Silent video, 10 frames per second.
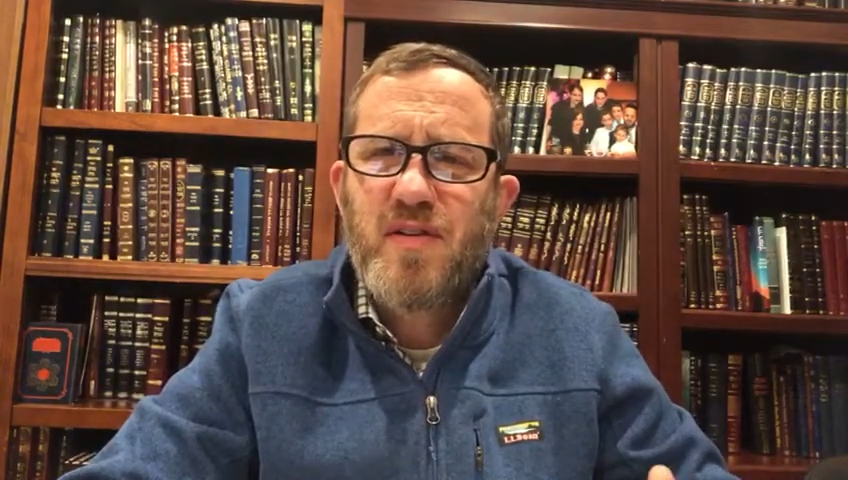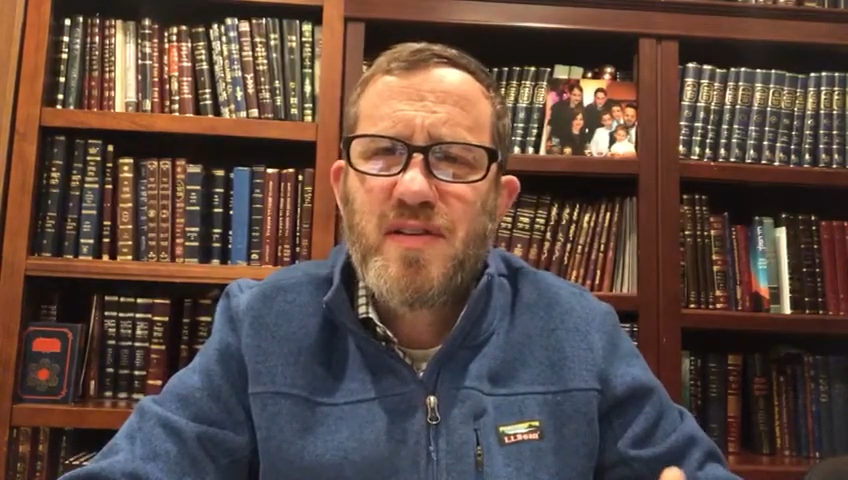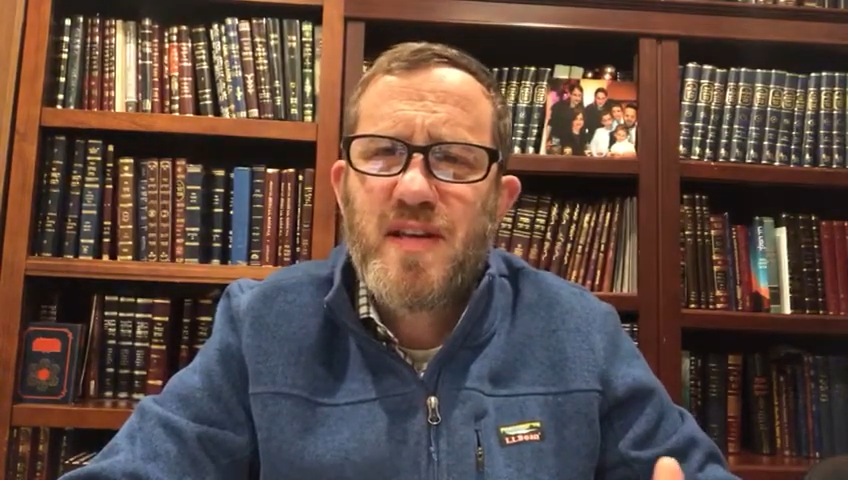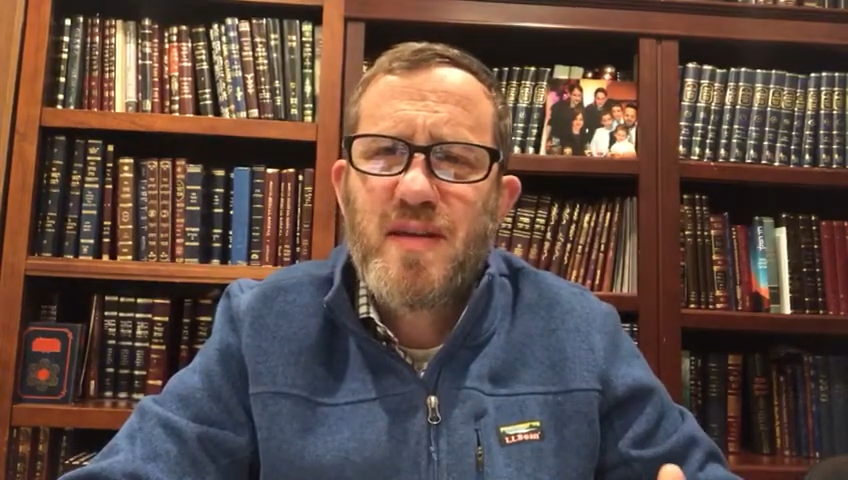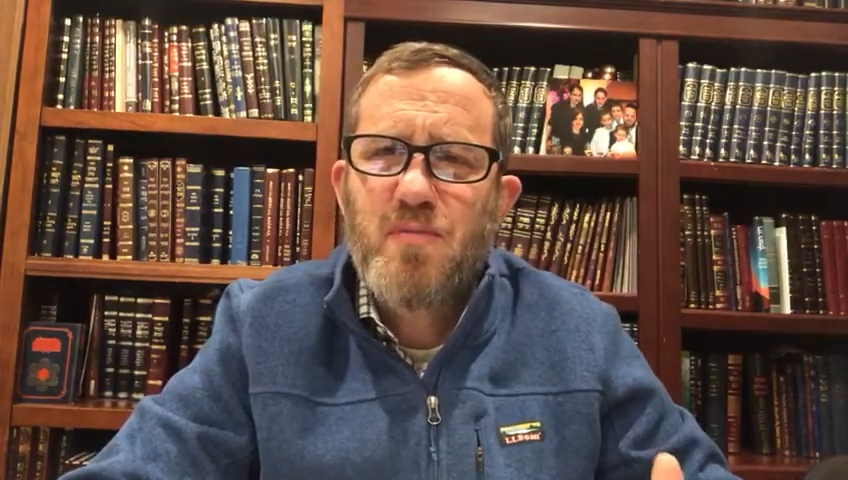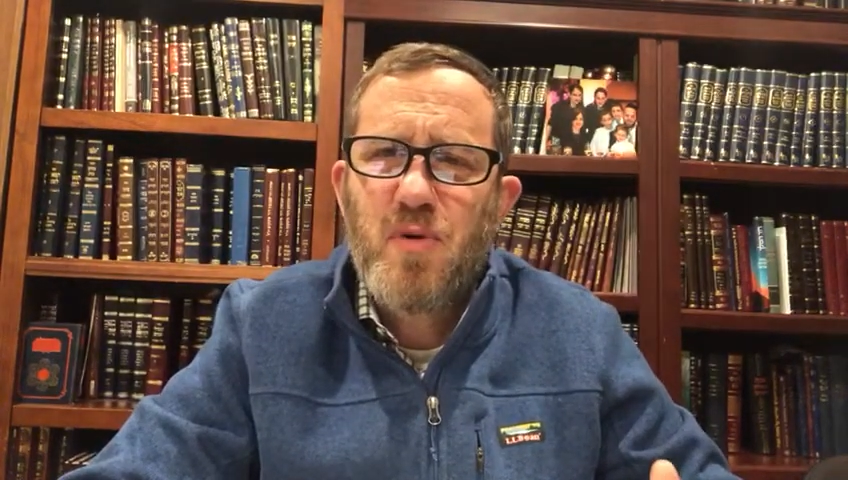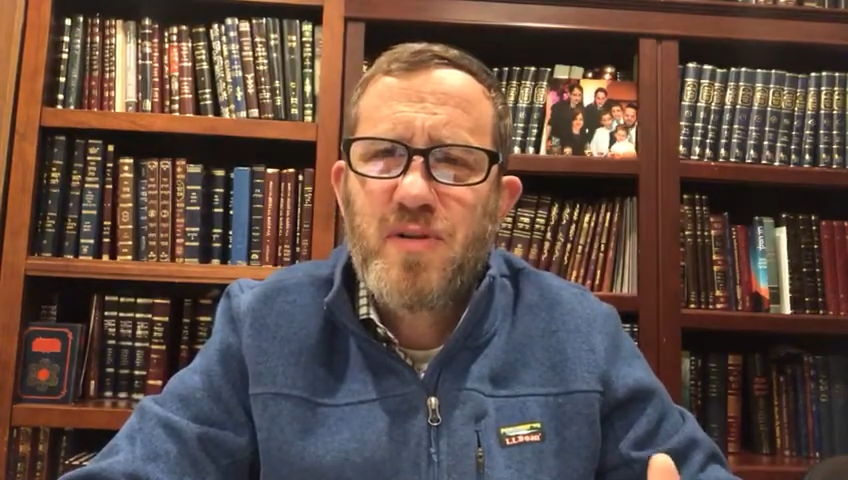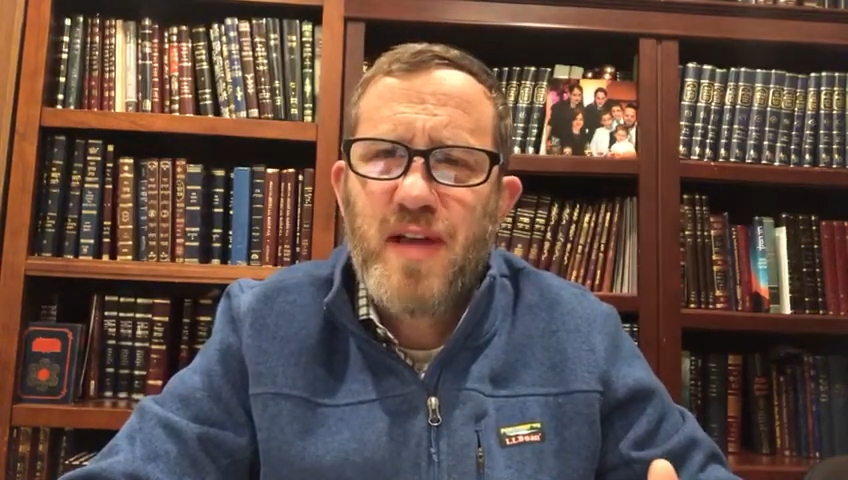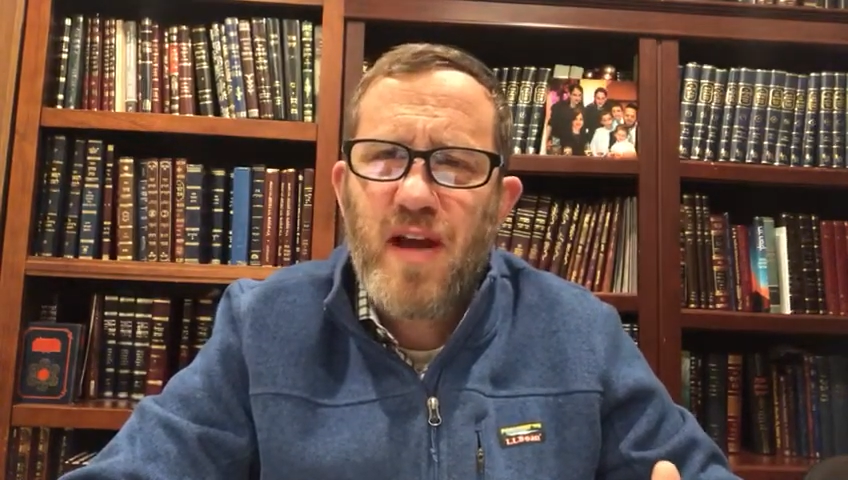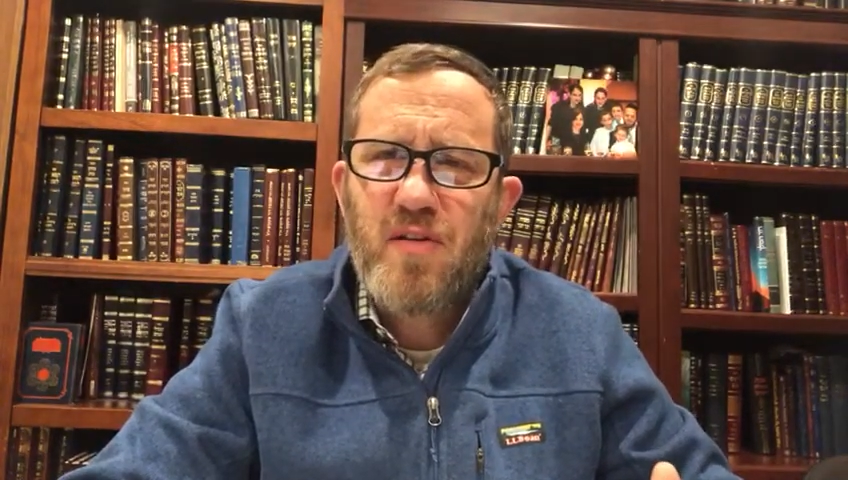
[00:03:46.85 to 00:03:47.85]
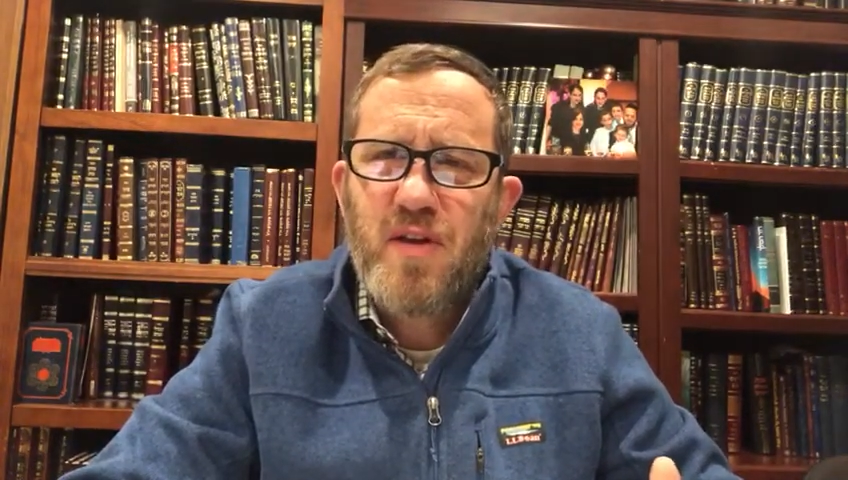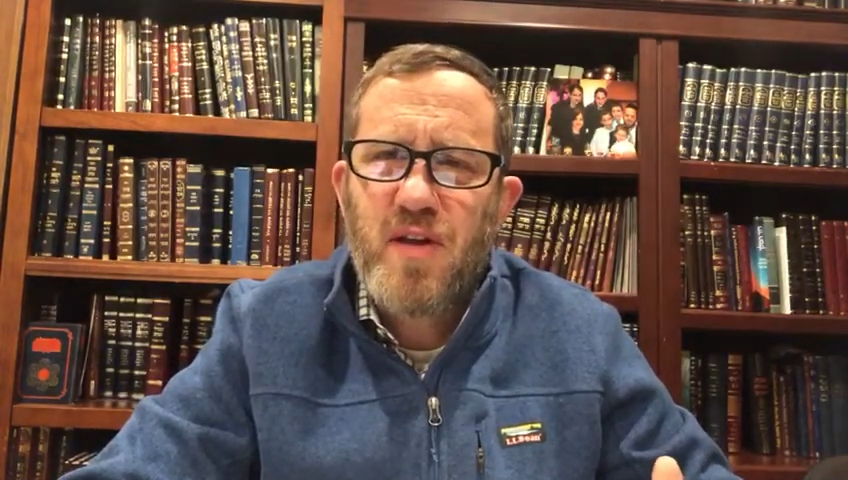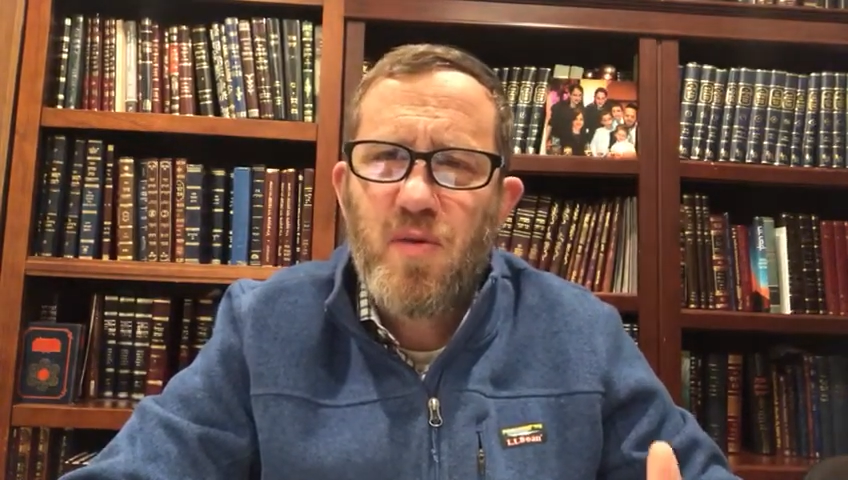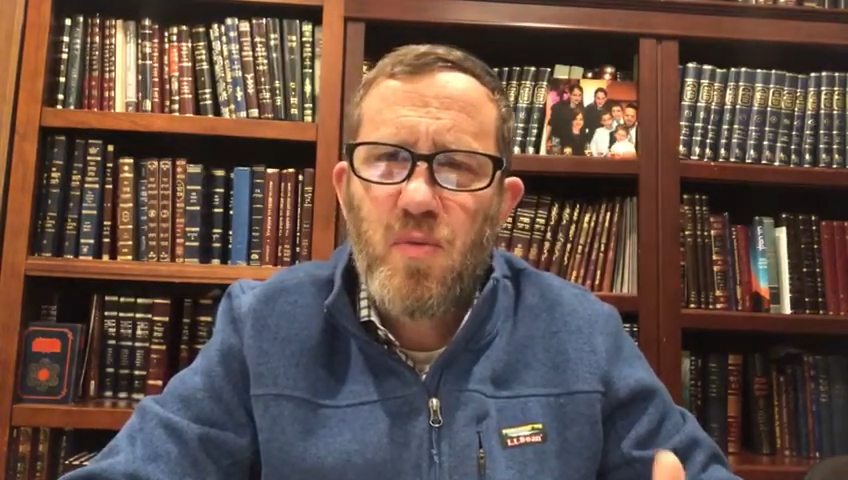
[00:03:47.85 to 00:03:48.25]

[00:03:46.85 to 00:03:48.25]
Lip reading: his immortality?